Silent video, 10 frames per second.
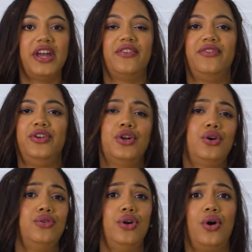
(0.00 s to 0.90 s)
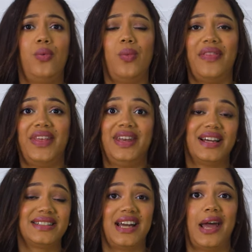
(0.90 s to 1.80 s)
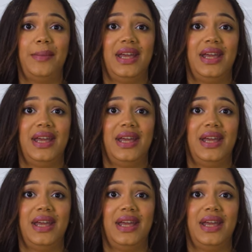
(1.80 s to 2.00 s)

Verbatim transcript: if you don't know when the next time